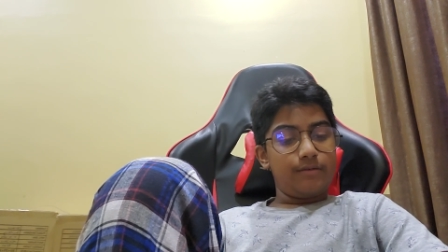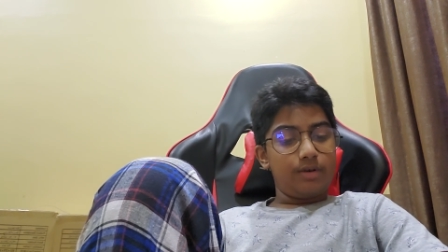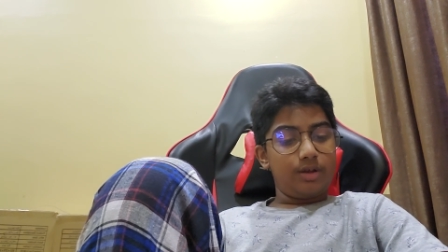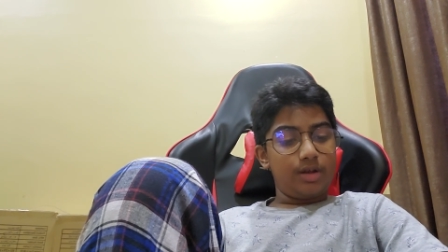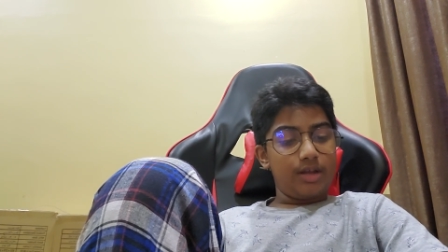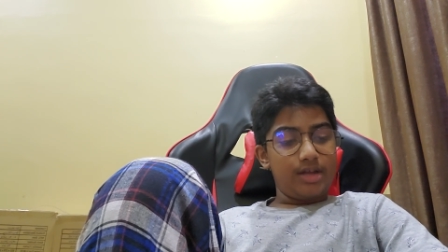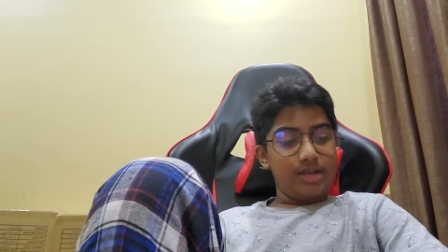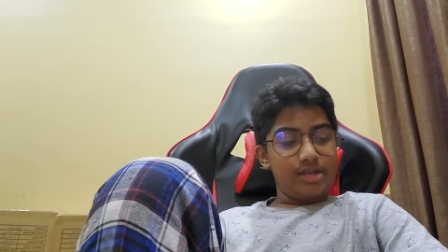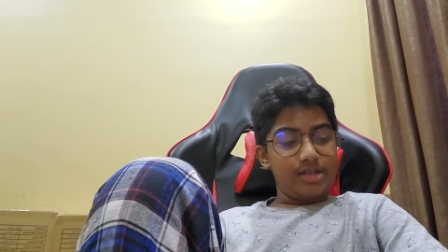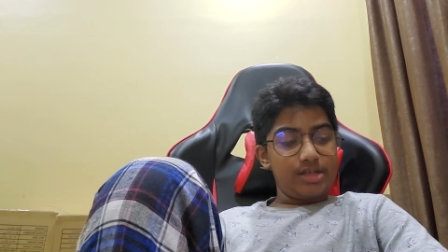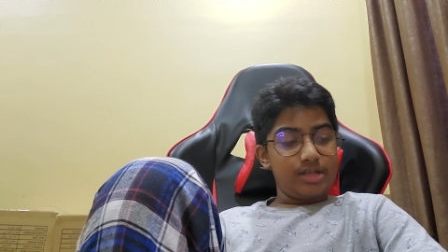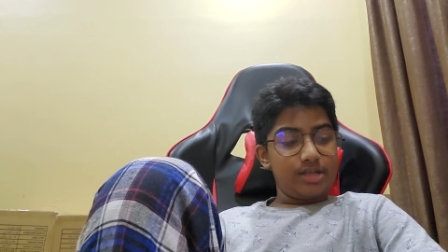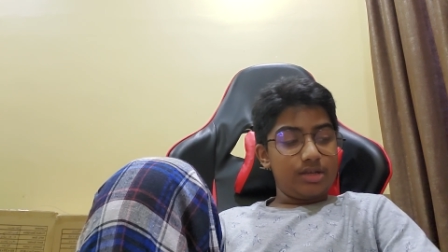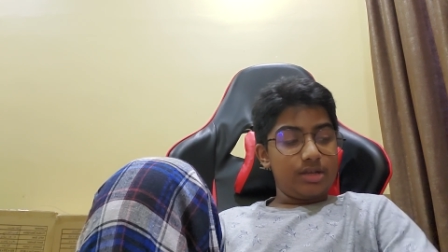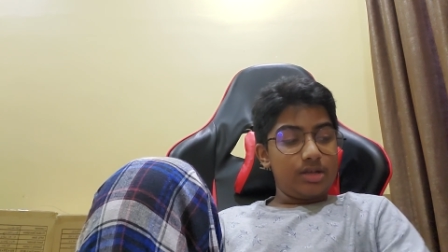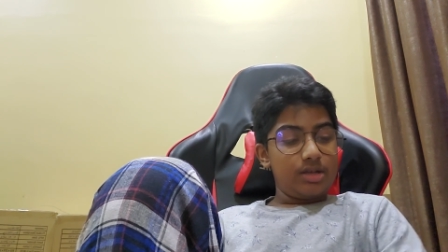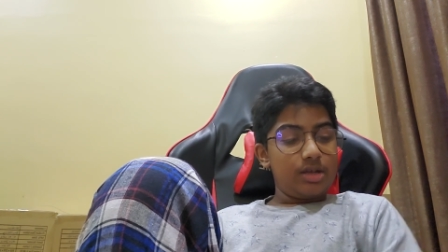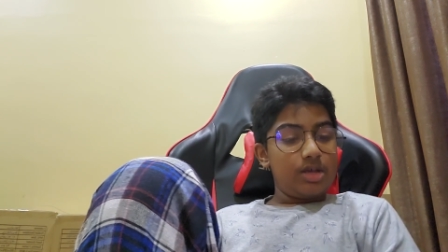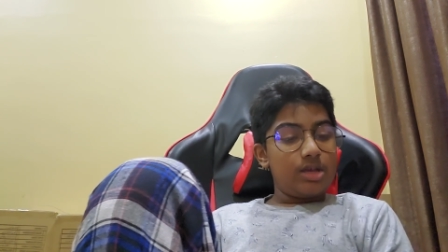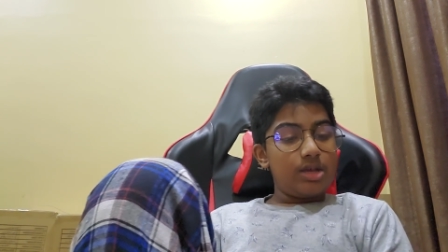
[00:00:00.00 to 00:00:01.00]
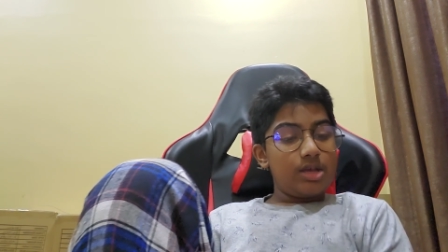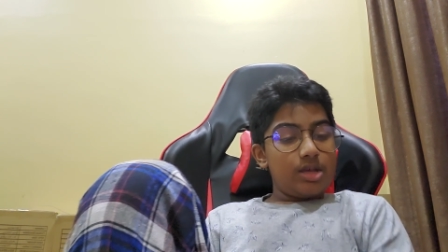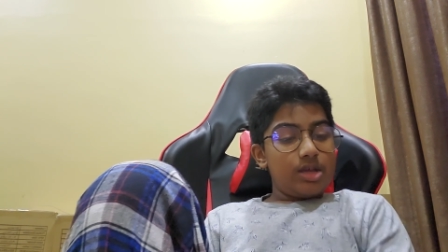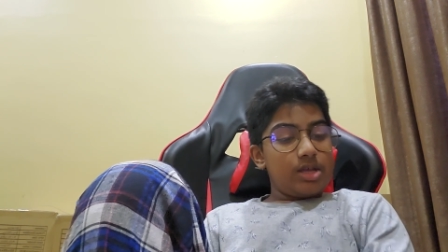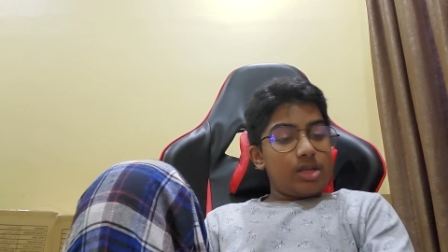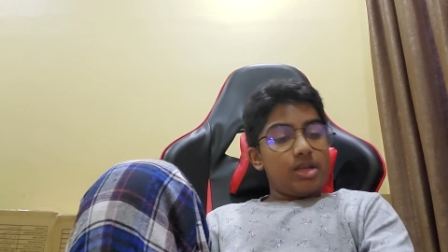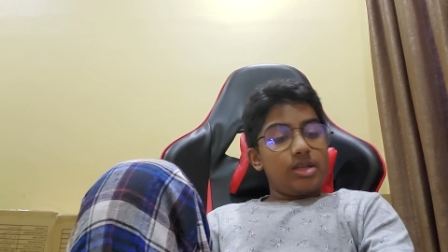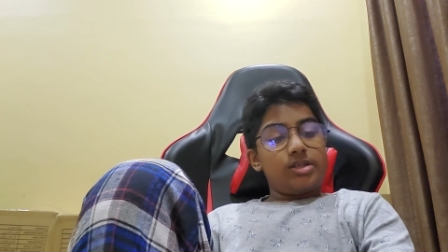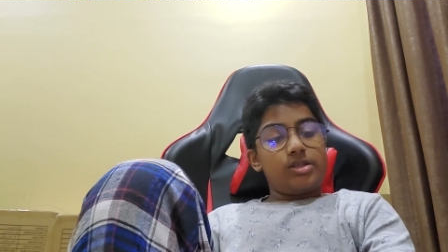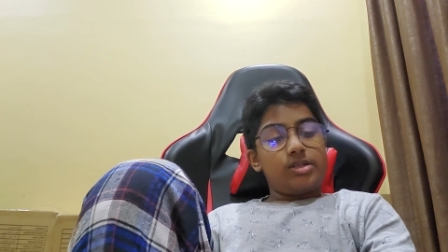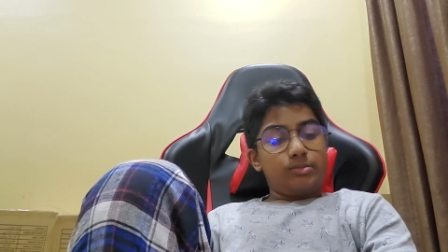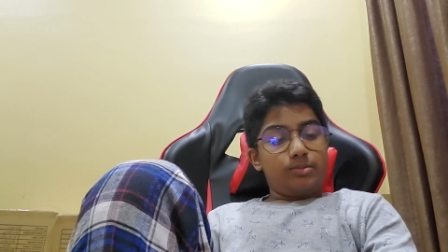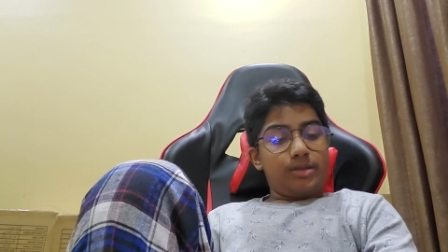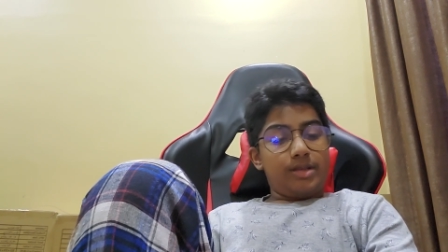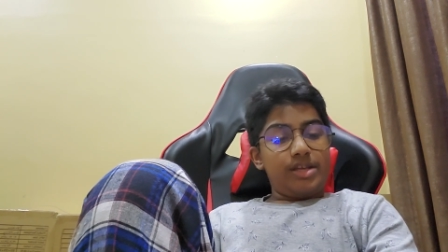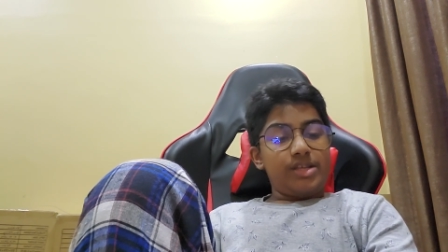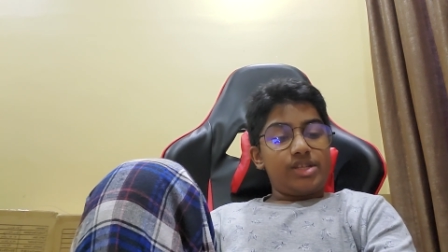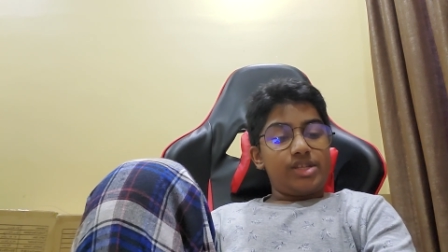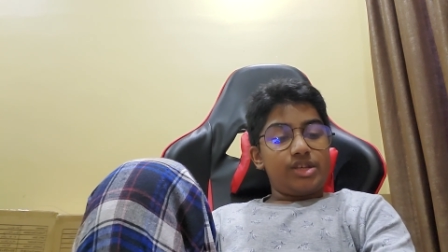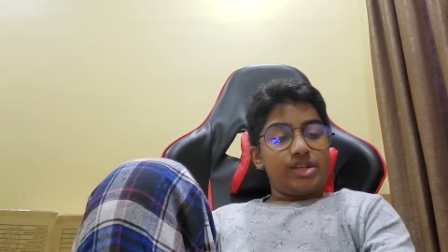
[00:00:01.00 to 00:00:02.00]
for later. So
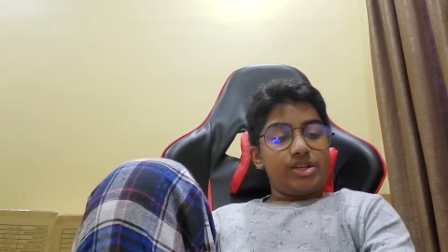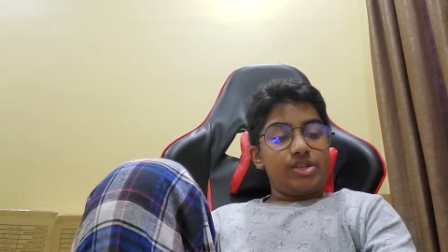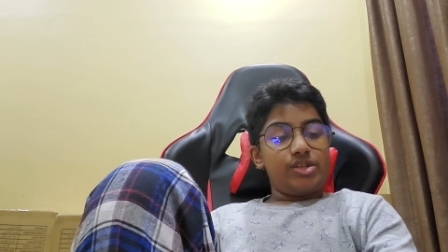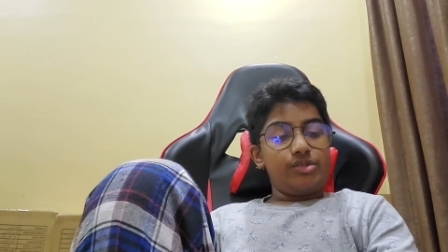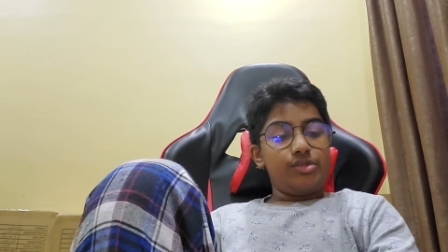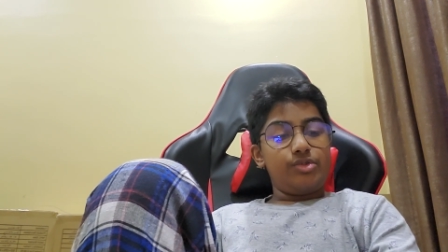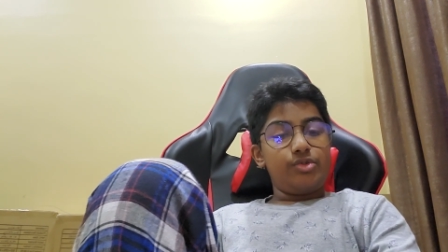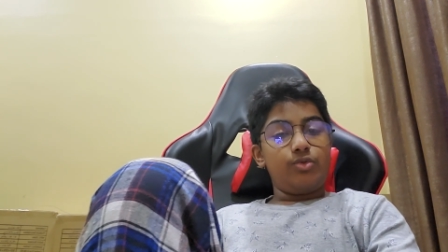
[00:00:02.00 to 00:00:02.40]
PlayStation